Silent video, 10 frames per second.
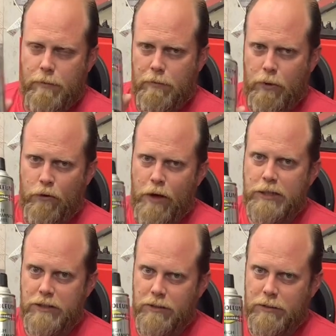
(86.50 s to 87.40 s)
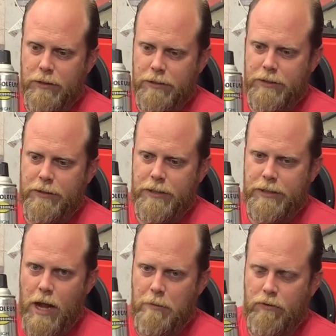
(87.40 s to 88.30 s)
professional series
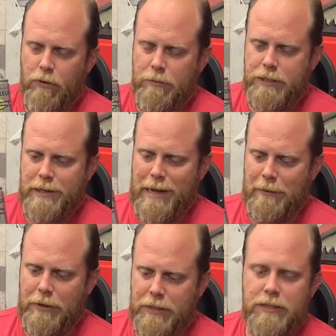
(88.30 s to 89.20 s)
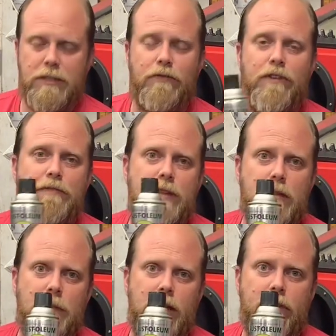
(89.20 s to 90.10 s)
high performance enamel. This is a
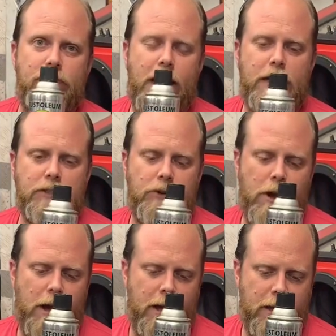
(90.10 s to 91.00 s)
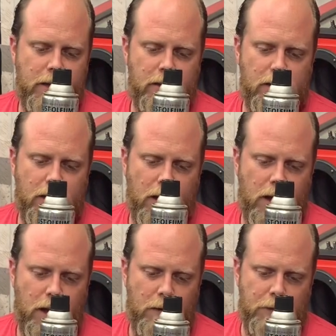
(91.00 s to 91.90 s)
15-minute fast dry.
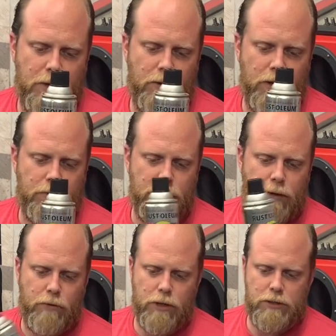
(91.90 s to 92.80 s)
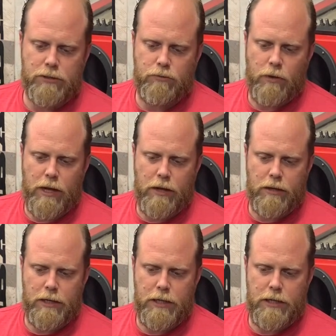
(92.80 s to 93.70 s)
It only really works
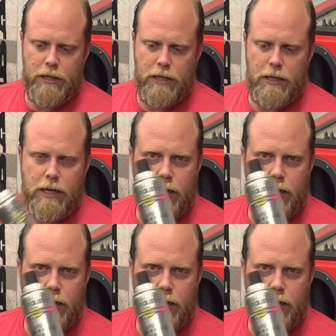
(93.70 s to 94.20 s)
well in the